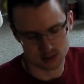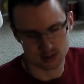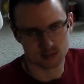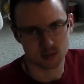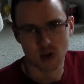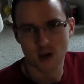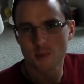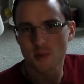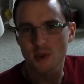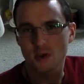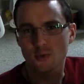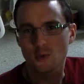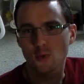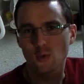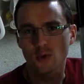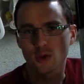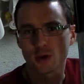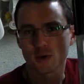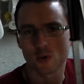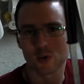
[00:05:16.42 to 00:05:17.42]
maybe they're all,
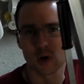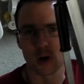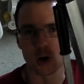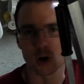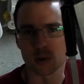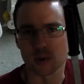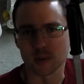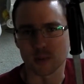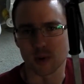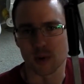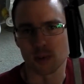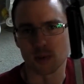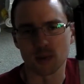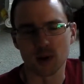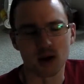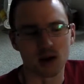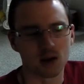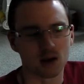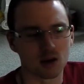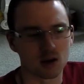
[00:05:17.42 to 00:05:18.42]
they're all a little bit
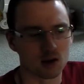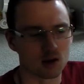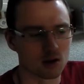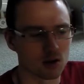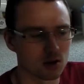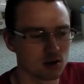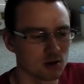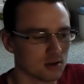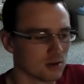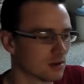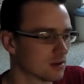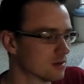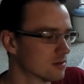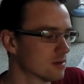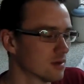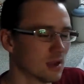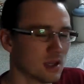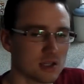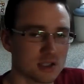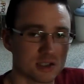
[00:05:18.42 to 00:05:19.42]
problematic, and
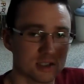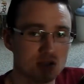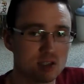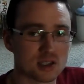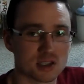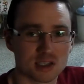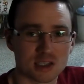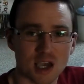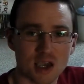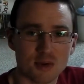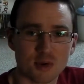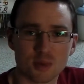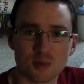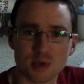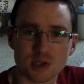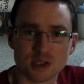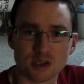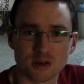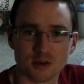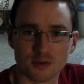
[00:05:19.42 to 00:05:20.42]
it's, the same can be
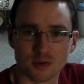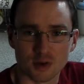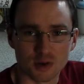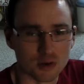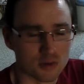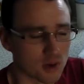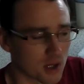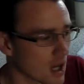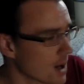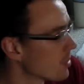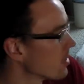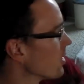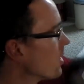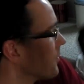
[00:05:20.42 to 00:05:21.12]
said of the newer capper that